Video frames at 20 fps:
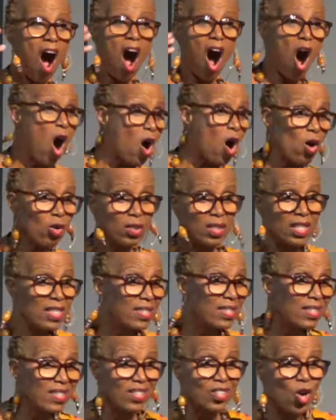All
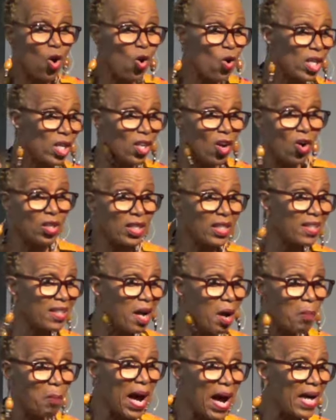this is going on in
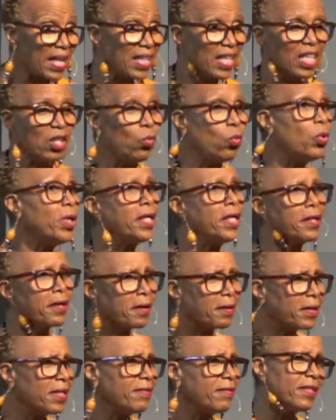our body, and we
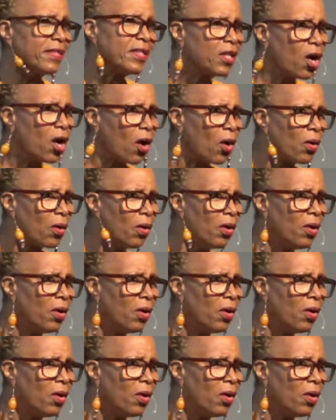don't even know.